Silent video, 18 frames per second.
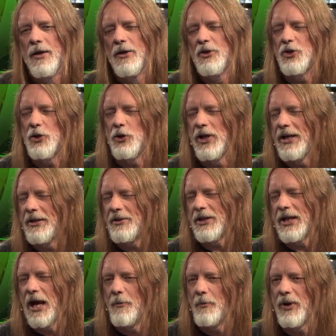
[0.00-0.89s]
So you need to
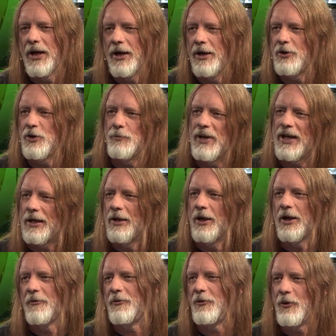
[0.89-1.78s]
come here to make a
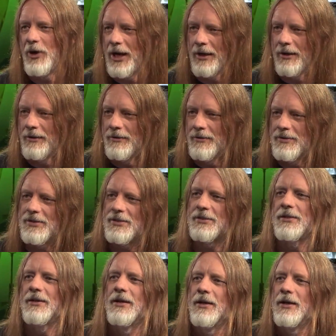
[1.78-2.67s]
lot of
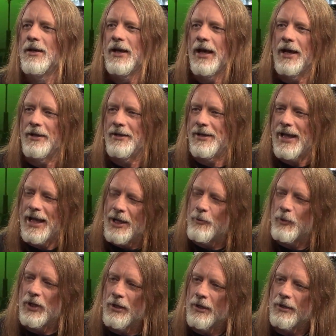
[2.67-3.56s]
friends, and they
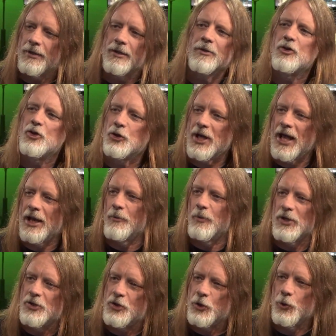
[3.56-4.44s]
will, together
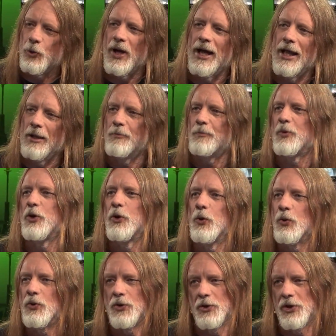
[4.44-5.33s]
with you, help
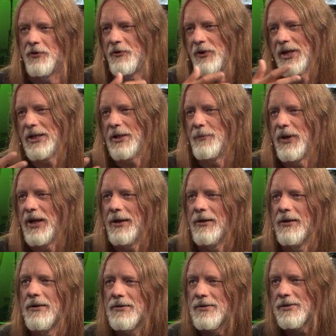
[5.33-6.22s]
you to defeat the
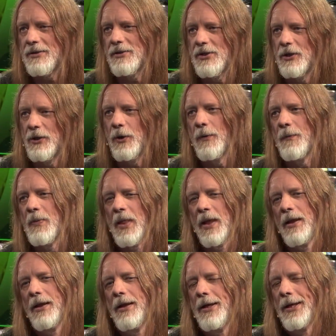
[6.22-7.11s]
piglins. So
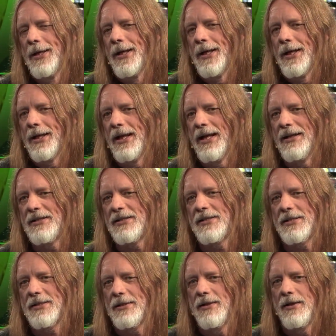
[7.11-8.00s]

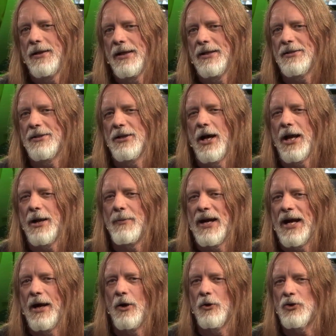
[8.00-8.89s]
it's not
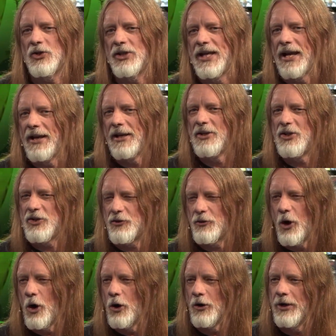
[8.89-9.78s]
about getting
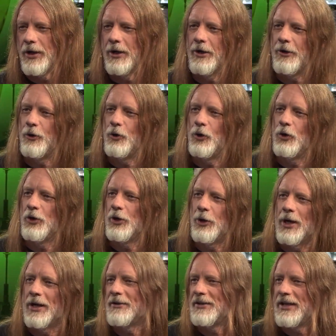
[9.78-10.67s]
stronger or
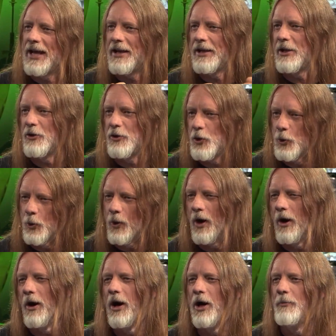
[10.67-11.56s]
getting a new
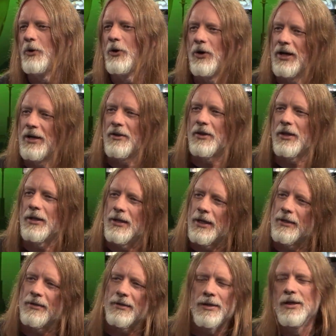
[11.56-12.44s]
arm or anything
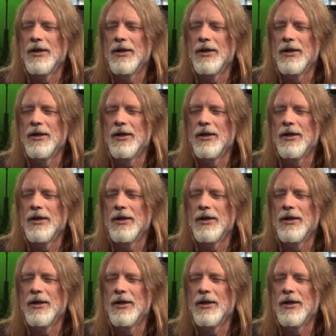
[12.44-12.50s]
like that.